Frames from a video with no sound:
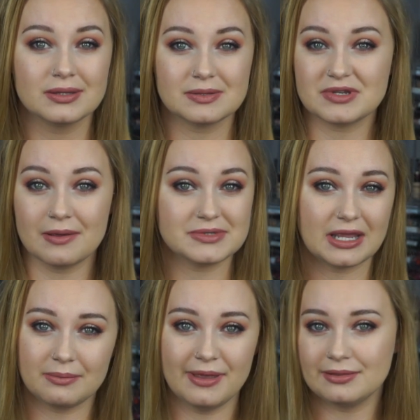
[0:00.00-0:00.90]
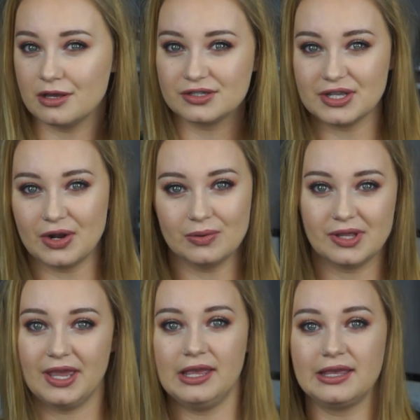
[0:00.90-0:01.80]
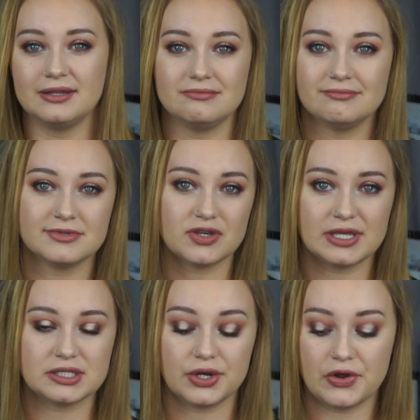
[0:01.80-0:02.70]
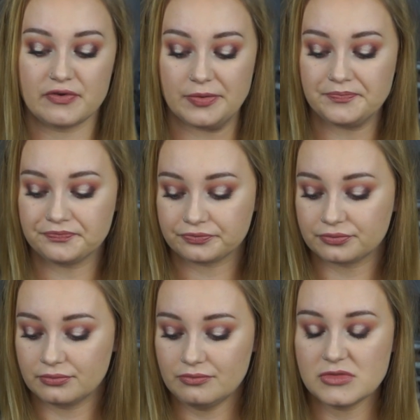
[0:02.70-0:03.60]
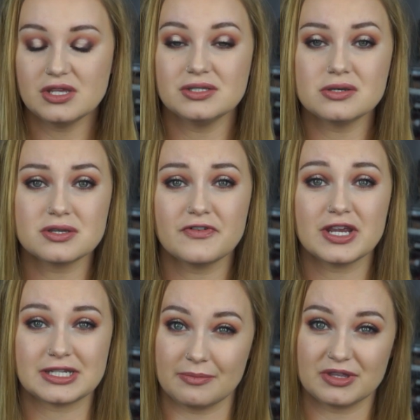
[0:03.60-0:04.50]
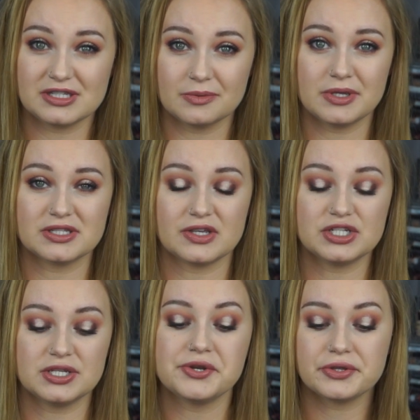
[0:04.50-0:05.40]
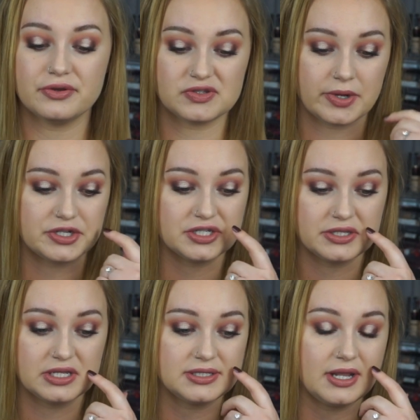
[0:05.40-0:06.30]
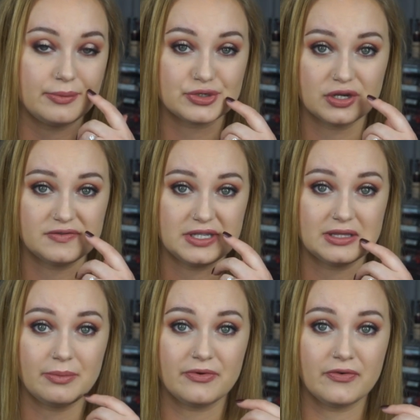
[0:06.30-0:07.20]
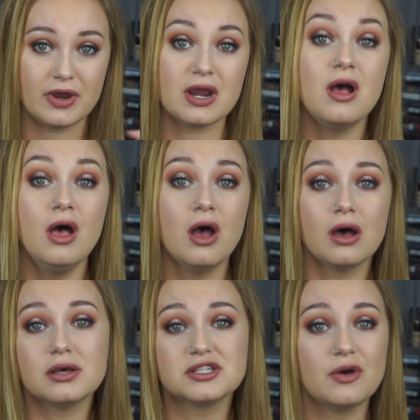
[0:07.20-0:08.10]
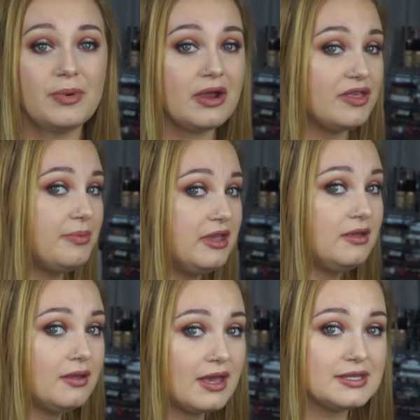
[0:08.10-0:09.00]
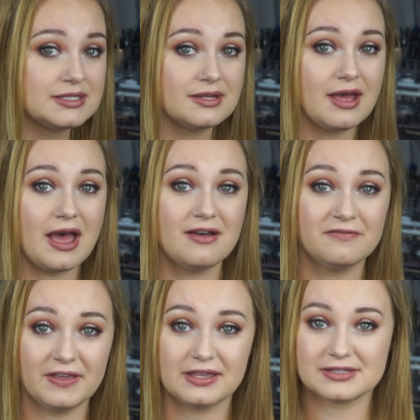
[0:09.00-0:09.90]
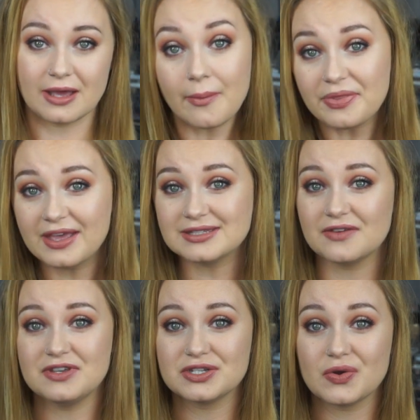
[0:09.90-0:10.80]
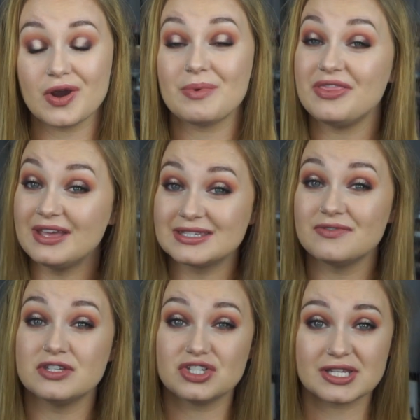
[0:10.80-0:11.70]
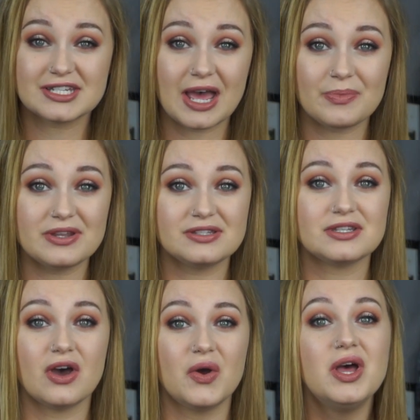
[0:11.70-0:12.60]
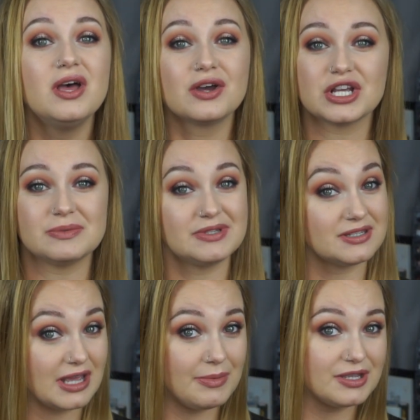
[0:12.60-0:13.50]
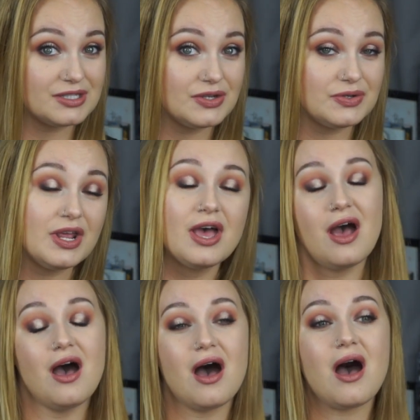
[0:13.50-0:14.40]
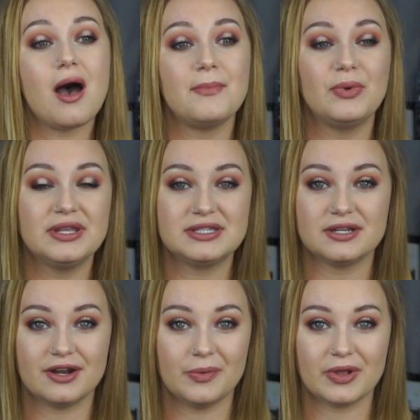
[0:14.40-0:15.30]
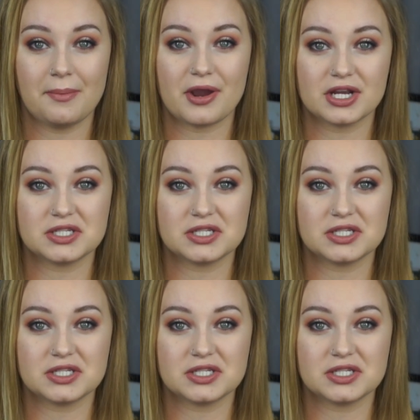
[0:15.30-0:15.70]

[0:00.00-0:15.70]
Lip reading: Sometimes I make looks I don't like, and so I start over. So they're very time consuming, so I just didn't include swatches in this, and I'm sure you've seen them before. Also, bear with me, I still have like some Thanksgiving decor, but Thanksgiving just happened, so Christmas is coming soon. We did already put up our